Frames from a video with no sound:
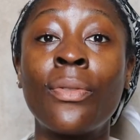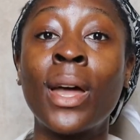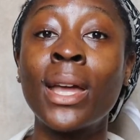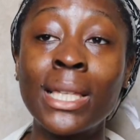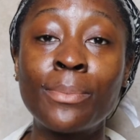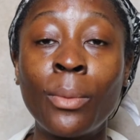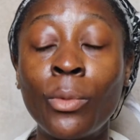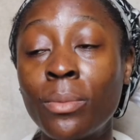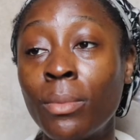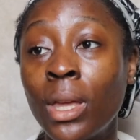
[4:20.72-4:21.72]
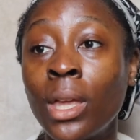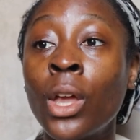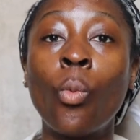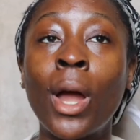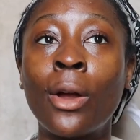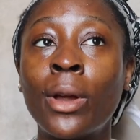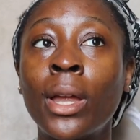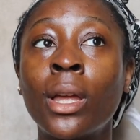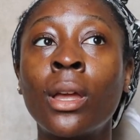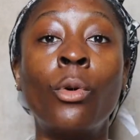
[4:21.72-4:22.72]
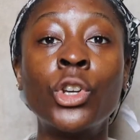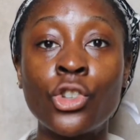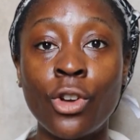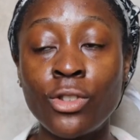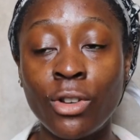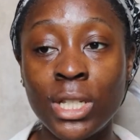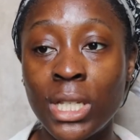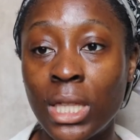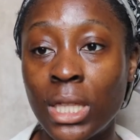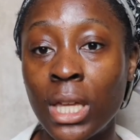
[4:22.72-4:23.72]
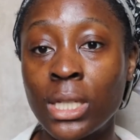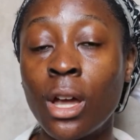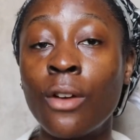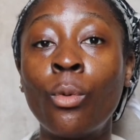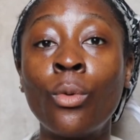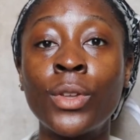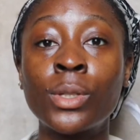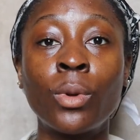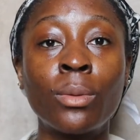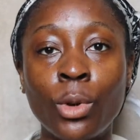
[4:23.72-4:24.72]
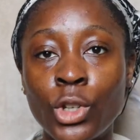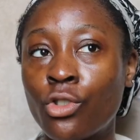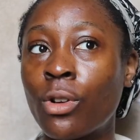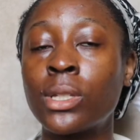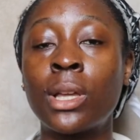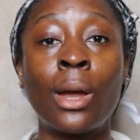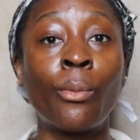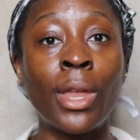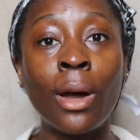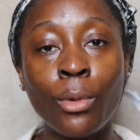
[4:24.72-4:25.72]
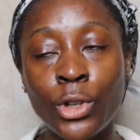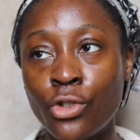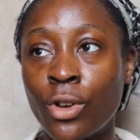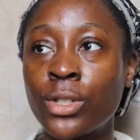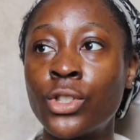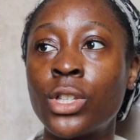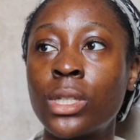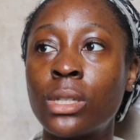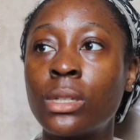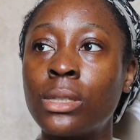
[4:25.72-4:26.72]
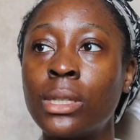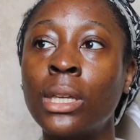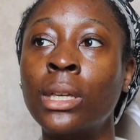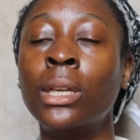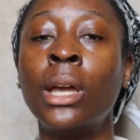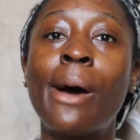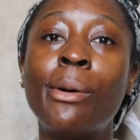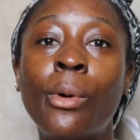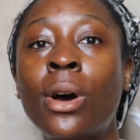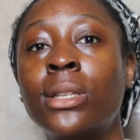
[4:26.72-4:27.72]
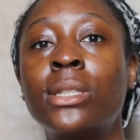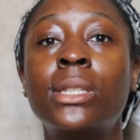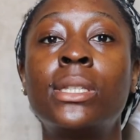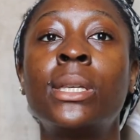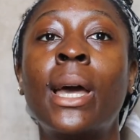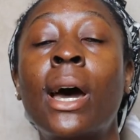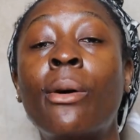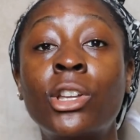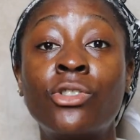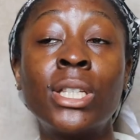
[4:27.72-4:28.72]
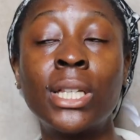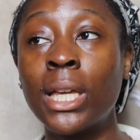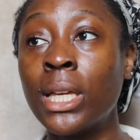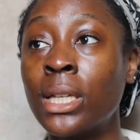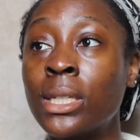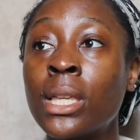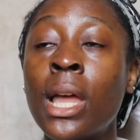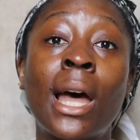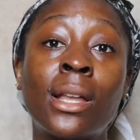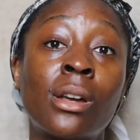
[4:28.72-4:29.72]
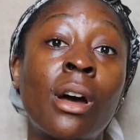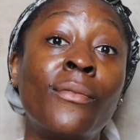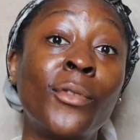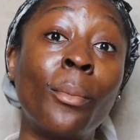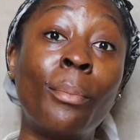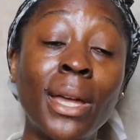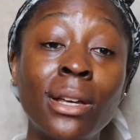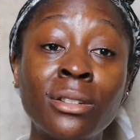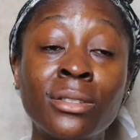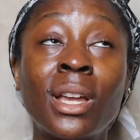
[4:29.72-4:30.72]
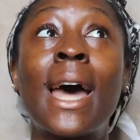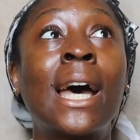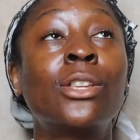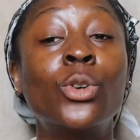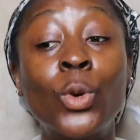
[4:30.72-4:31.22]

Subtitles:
and that has been with me wearing moisturizer underneath this. I've worn this with moisturizer and without moisturizer just to see how it works, to see how hydrating it is, and I've not peeled at